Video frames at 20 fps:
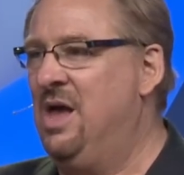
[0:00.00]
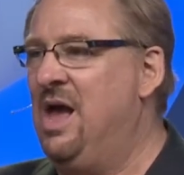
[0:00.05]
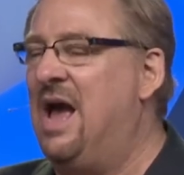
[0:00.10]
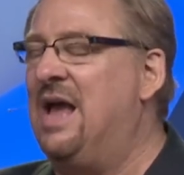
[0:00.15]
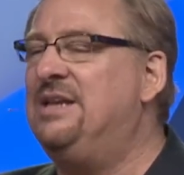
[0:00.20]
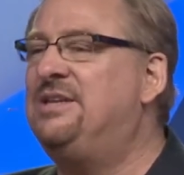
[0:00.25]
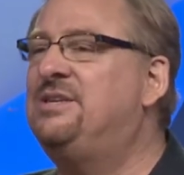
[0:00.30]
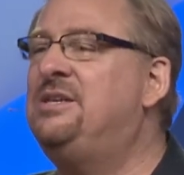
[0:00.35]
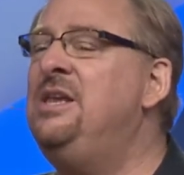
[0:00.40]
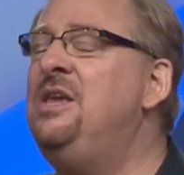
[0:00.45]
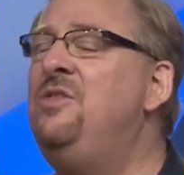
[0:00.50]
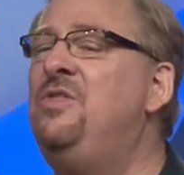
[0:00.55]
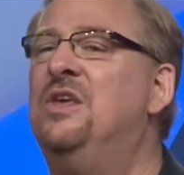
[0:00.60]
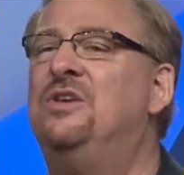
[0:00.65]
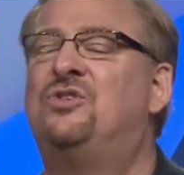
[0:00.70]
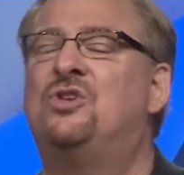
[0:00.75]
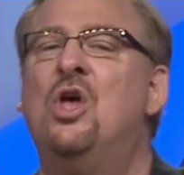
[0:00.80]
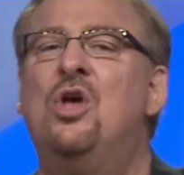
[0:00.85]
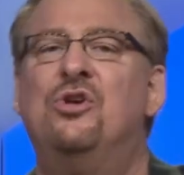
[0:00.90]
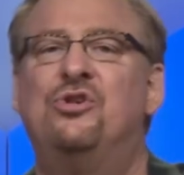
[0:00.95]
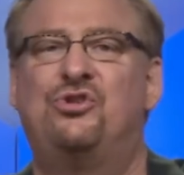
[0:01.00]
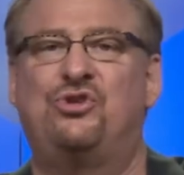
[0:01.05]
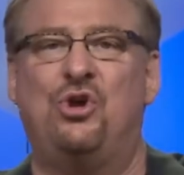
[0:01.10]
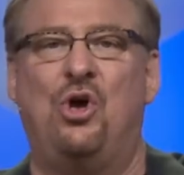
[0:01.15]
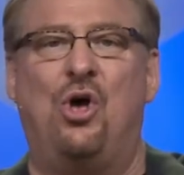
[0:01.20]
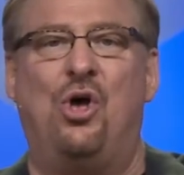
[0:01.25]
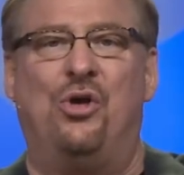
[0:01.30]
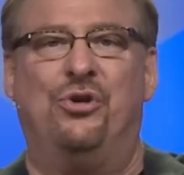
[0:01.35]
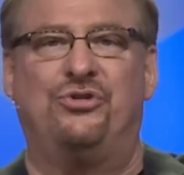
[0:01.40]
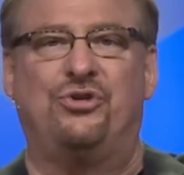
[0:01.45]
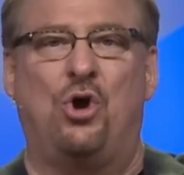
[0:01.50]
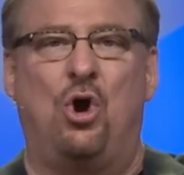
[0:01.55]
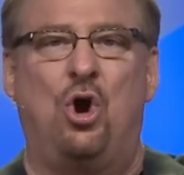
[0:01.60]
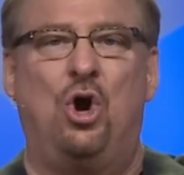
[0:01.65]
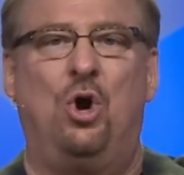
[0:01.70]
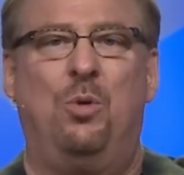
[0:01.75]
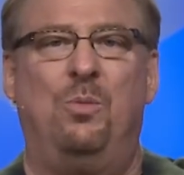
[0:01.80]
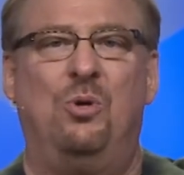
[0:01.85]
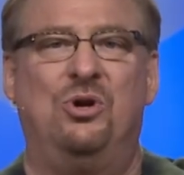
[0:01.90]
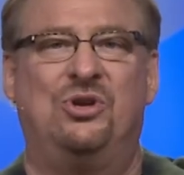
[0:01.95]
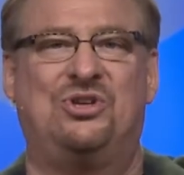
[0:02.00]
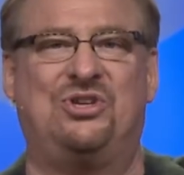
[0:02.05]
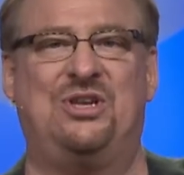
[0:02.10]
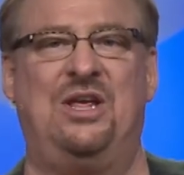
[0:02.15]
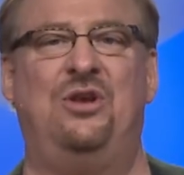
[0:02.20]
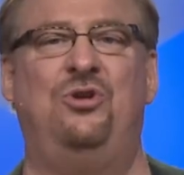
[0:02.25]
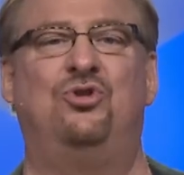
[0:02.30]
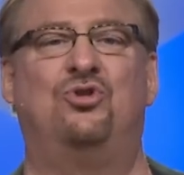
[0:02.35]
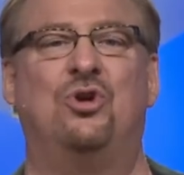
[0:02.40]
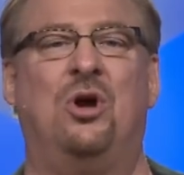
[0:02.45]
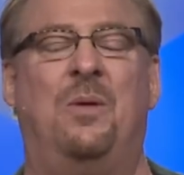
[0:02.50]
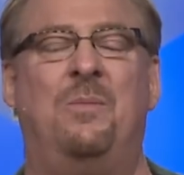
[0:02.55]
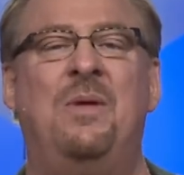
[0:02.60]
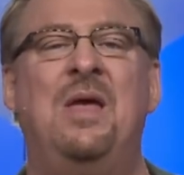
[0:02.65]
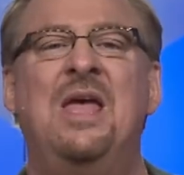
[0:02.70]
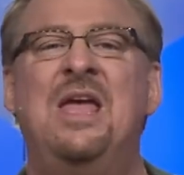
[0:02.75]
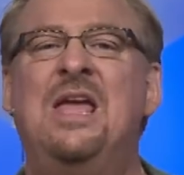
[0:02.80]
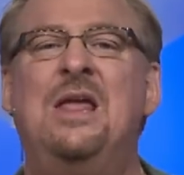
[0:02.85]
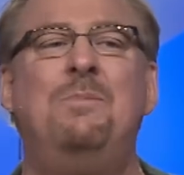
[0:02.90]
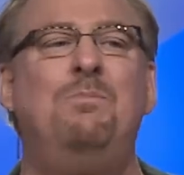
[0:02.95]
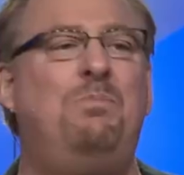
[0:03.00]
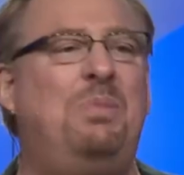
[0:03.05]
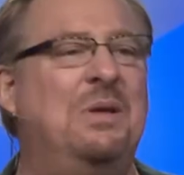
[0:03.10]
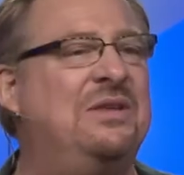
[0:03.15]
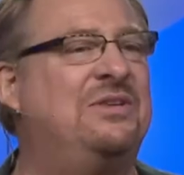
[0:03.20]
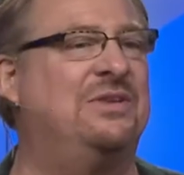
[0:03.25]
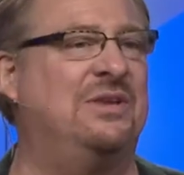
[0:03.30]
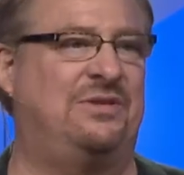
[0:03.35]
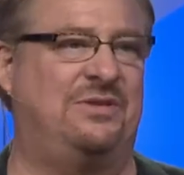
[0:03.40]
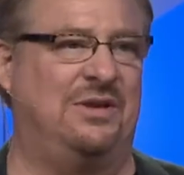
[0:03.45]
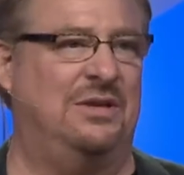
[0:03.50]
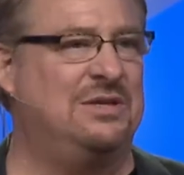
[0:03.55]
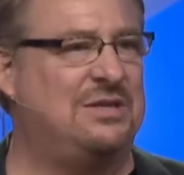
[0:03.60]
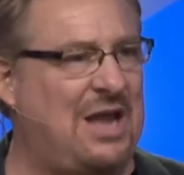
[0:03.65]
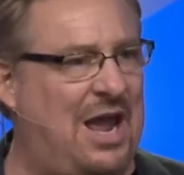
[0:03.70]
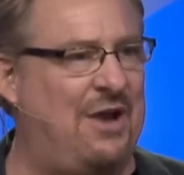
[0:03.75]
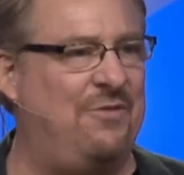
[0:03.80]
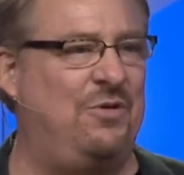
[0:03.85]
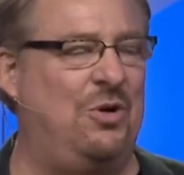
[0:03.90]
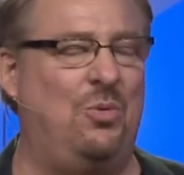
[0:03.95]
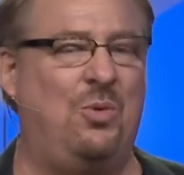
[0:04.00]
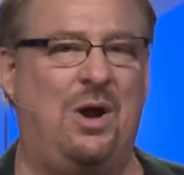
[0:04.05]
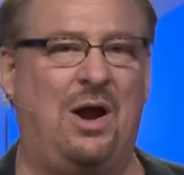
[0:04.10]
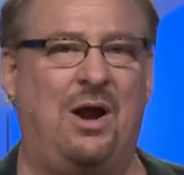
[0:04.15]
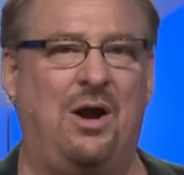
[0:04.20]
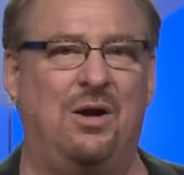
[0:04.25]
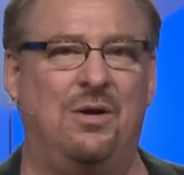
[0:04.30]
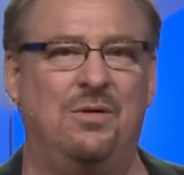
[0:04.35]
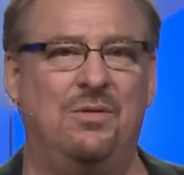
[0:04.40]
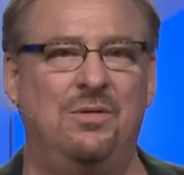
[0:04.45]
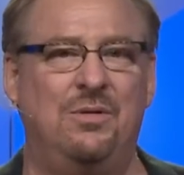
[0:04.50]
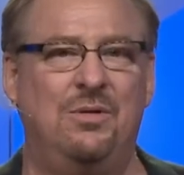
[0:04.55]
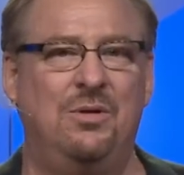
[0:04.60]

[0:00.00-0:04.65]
I see this Saul's armor syndrome in businesses everywhere.